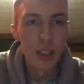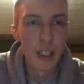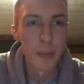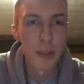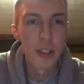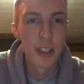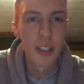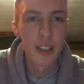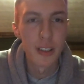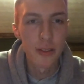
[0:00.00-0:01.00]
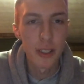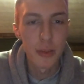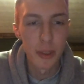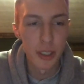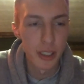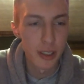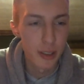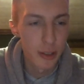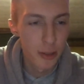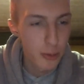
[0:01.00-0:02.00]
I put it on Facebook here.
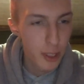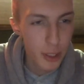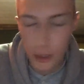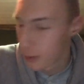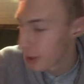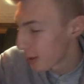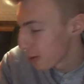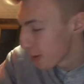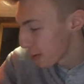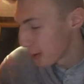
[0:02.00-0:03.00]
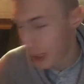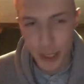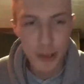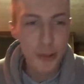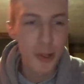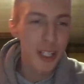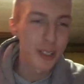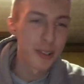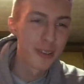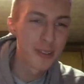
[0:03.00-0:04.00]
Who's watching? Oh, we got 3 people watching. Who's
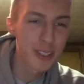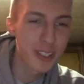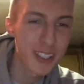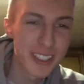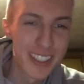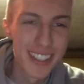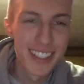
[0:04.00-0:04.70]
watching? What's good?